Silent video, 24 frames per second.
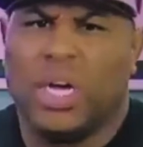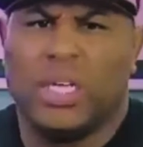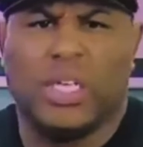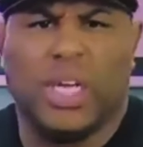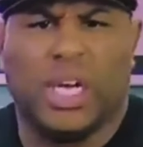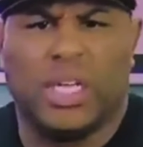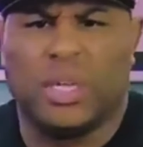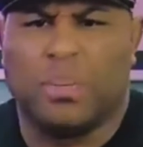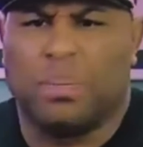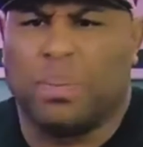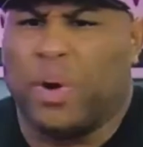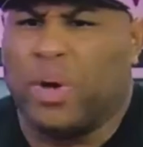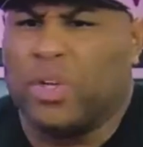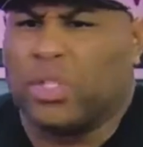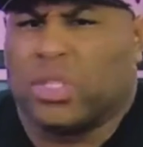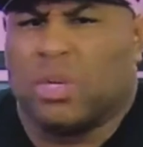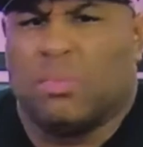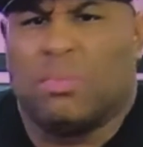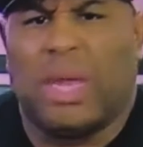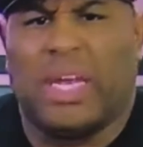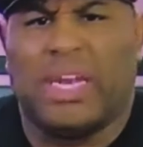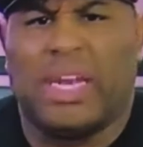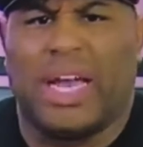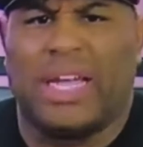Another
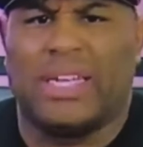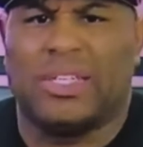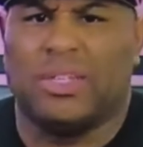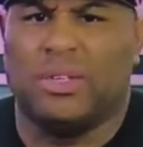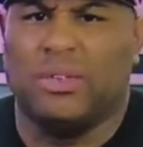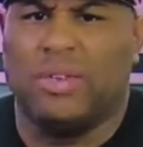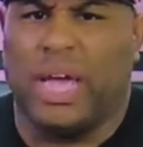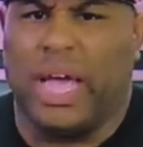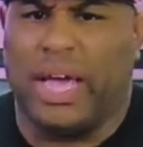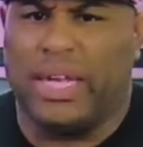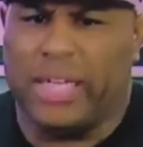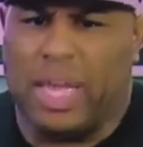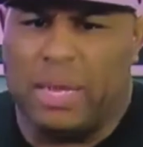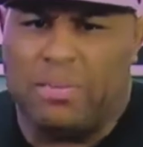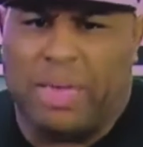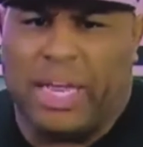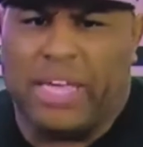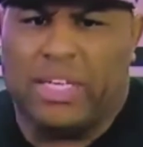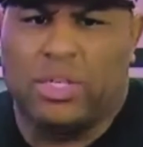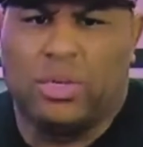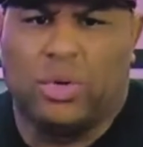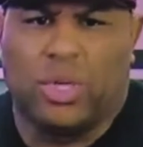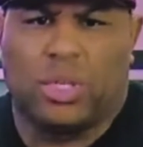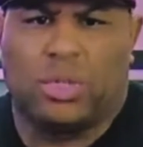person may not do that. They
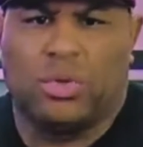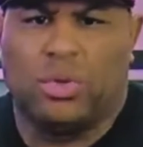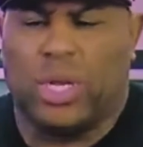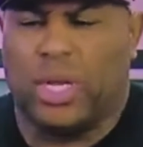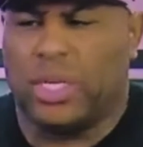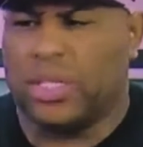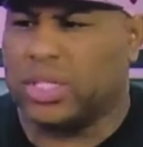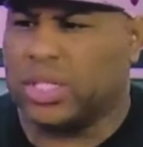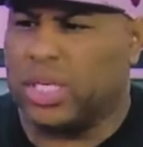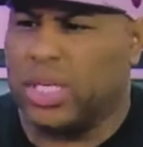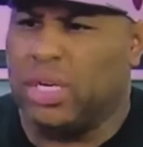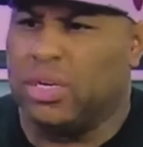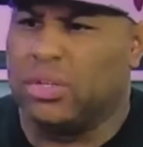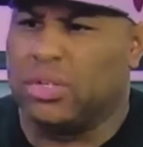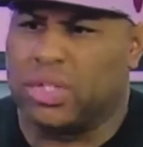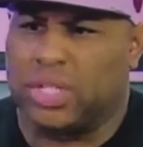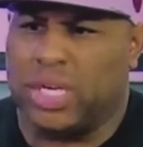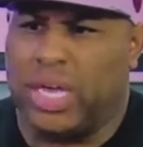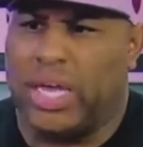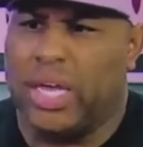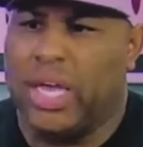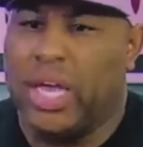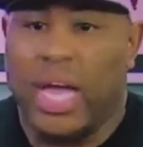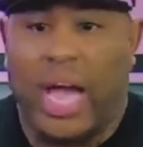may do it through their skill
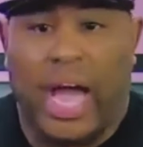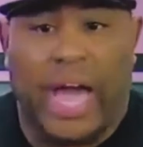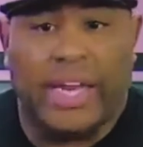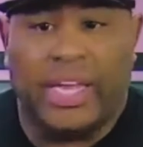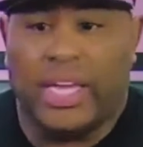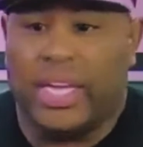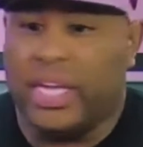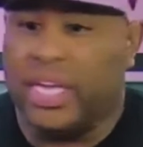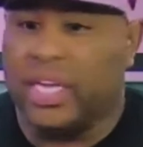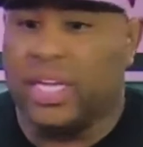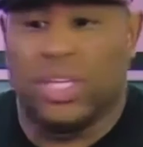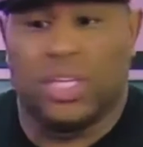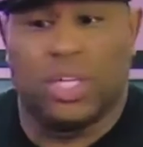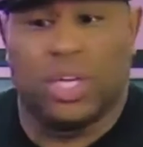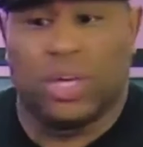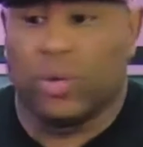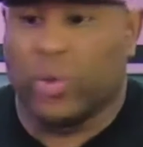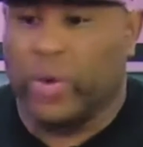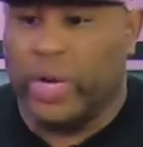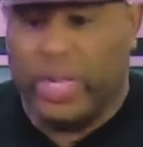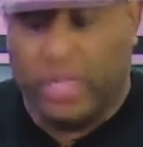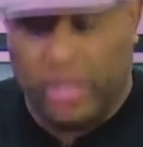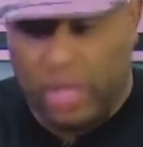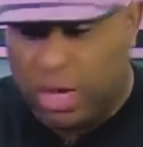set. I didn't get a
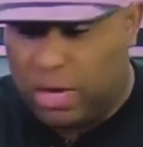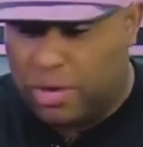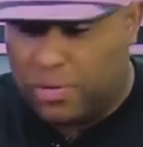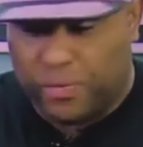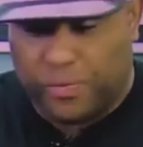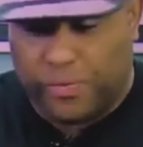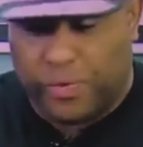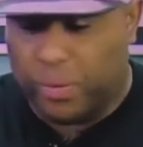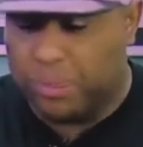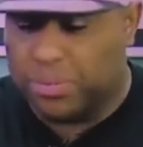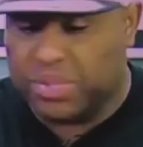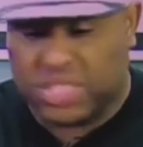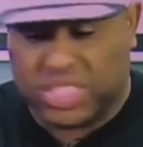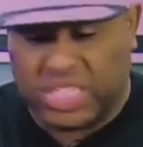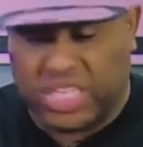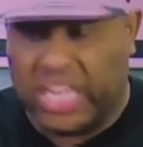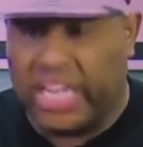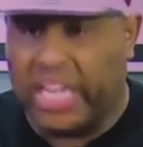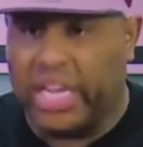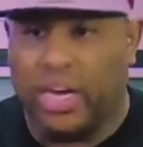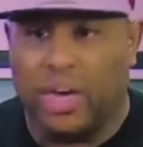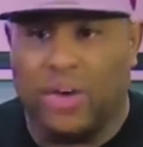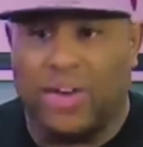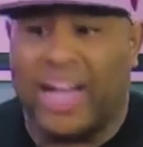degree from
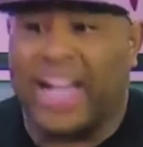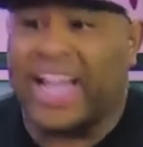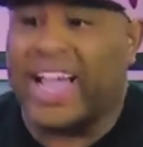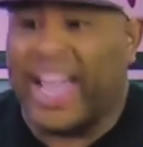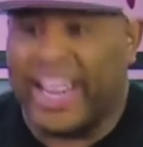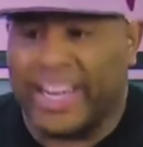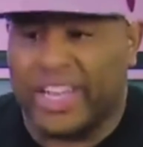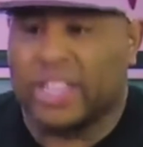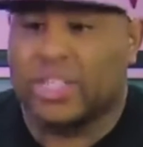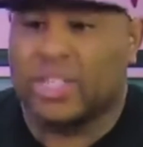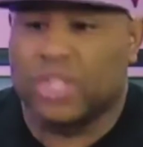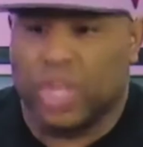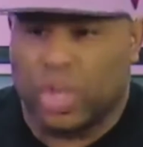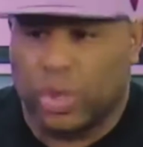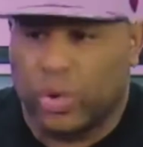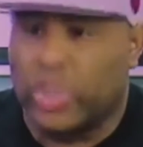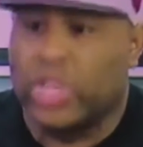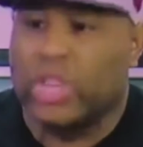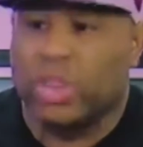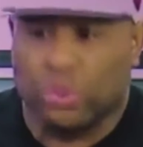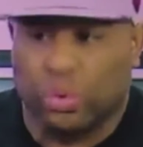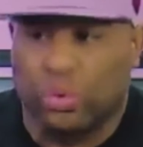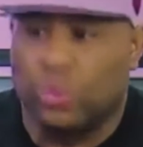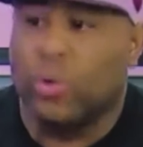skill. I got a
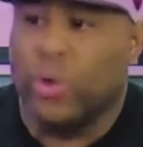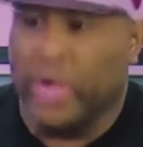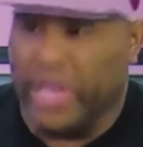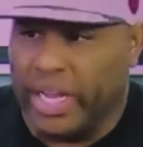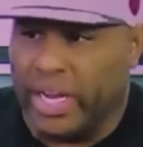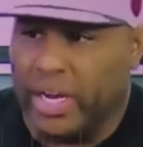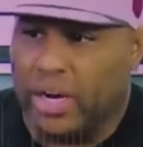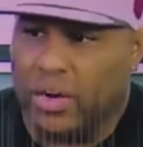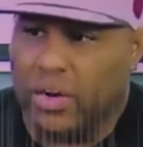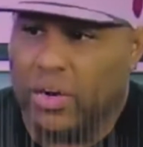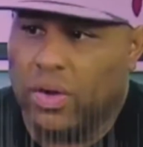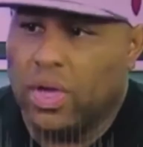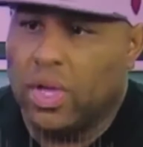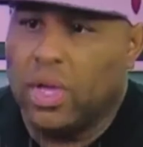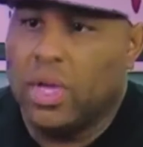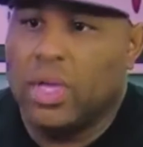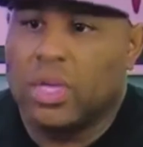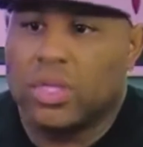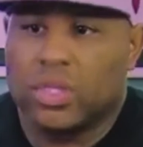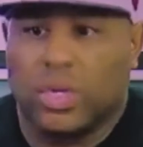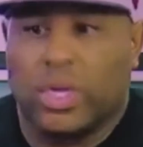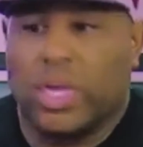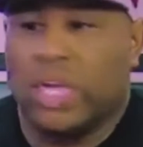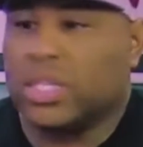degree through will.
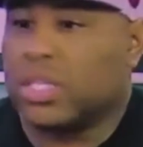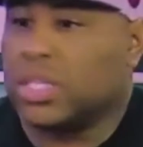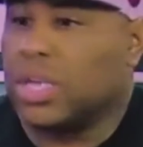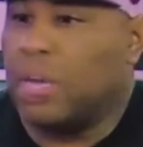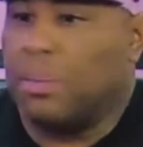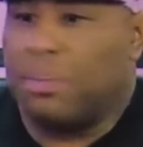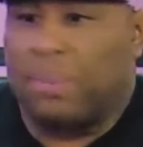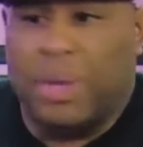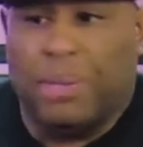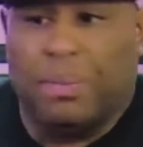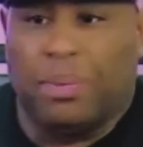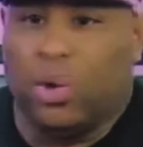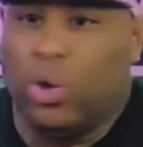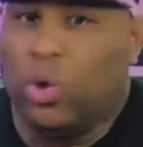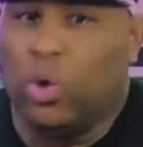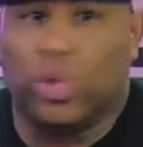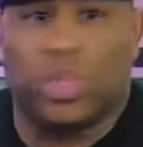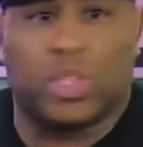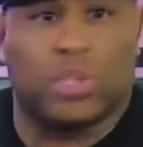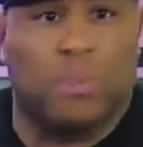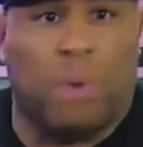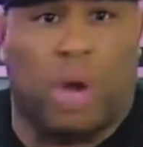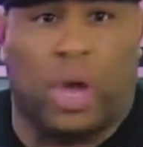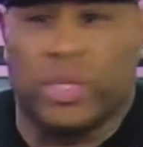So there's some people who
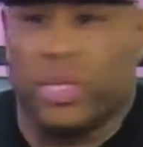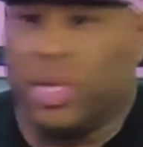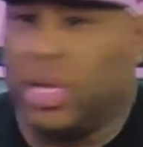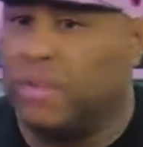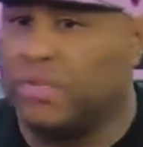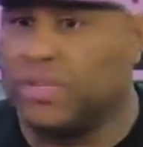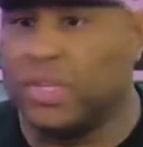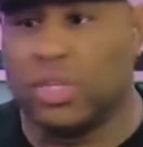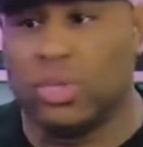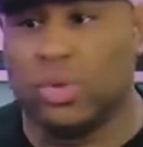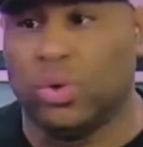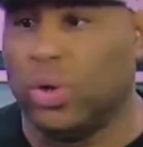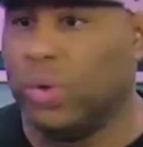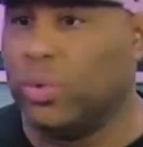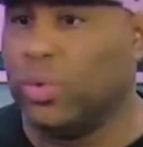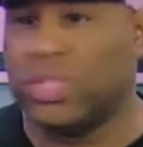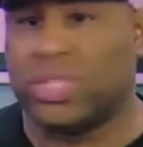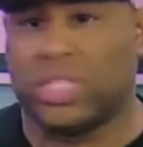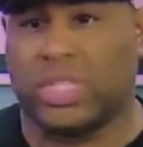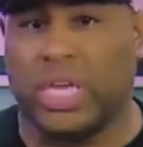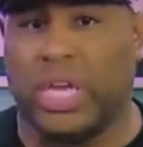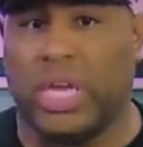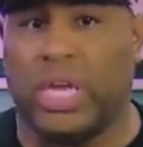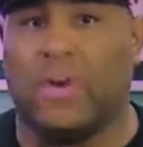are smart enough to do it
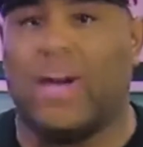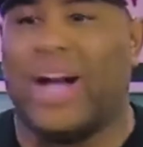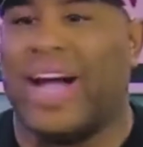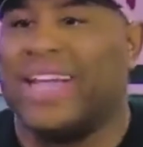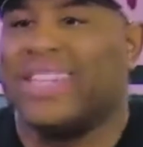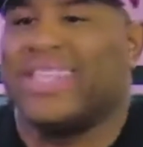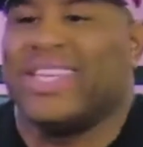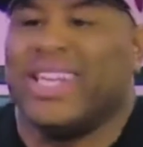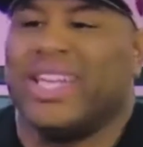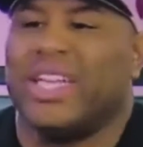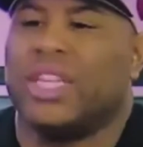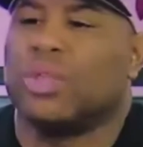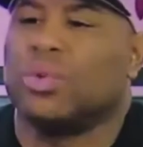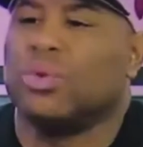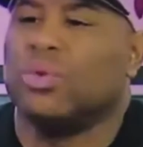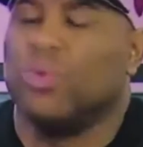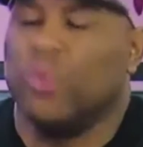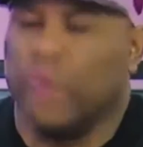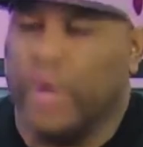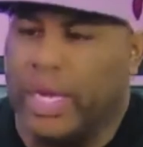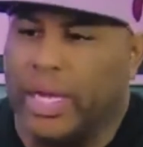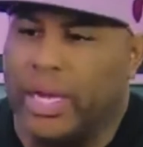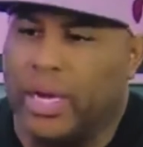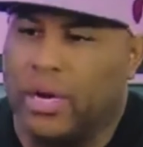with skill. I did it through
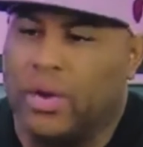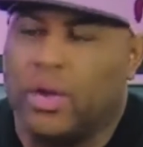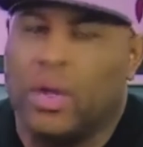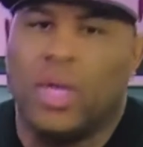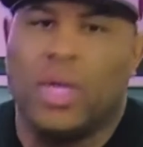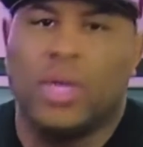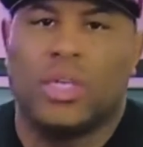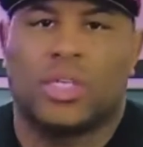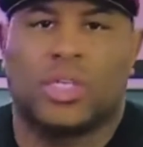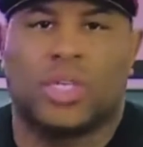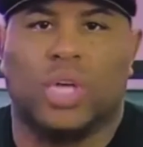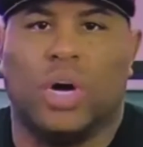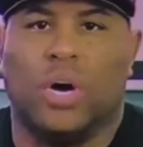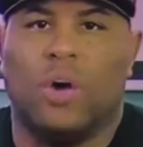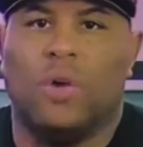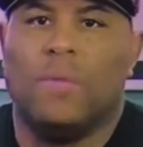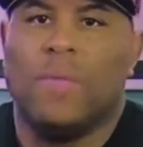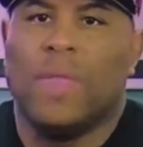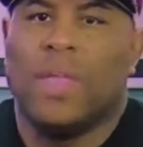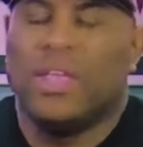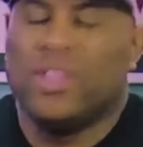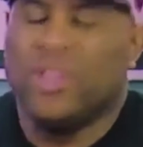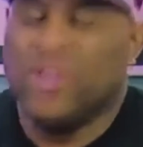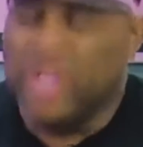will. Yeah.
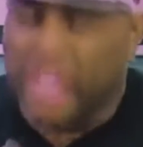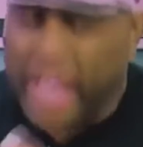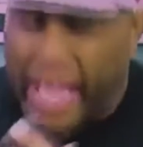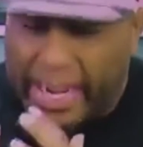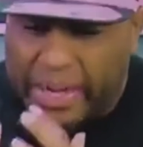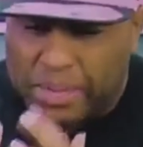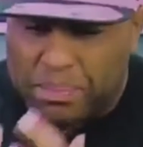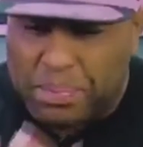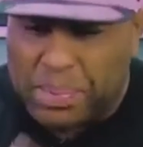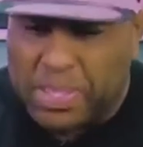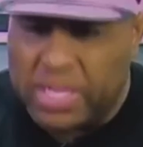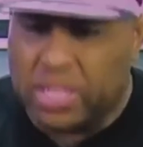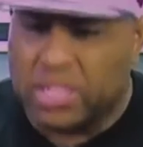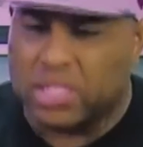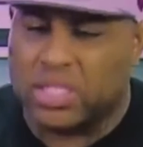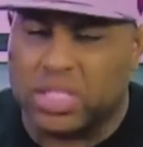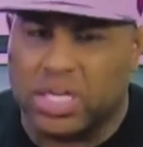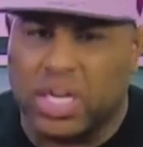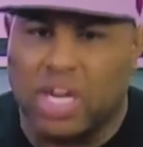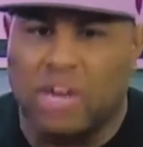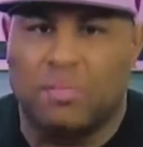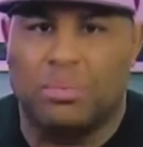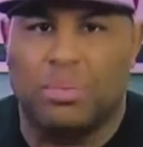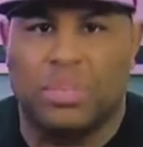So you got to be
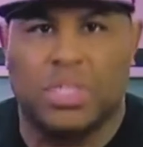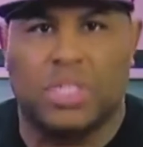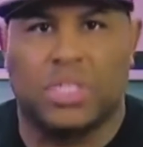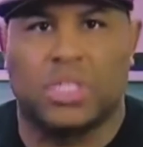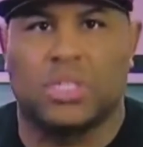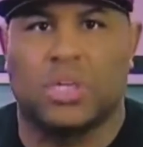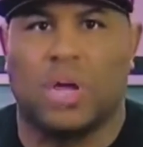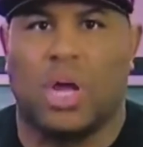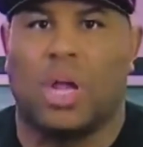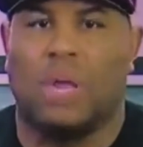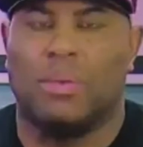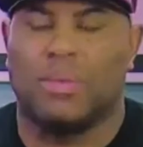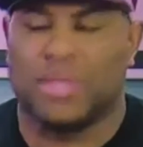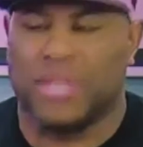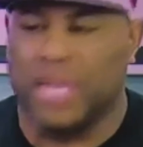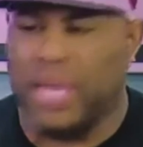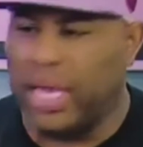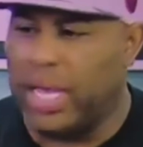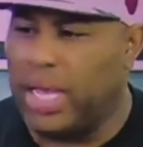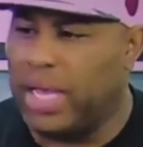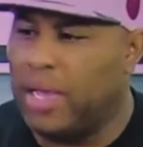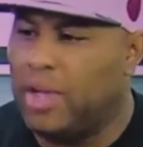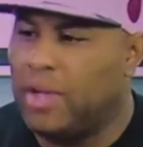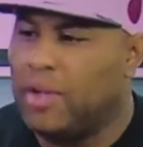yourself, but this is all I'm
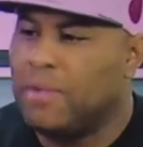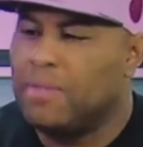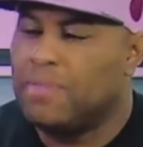saying.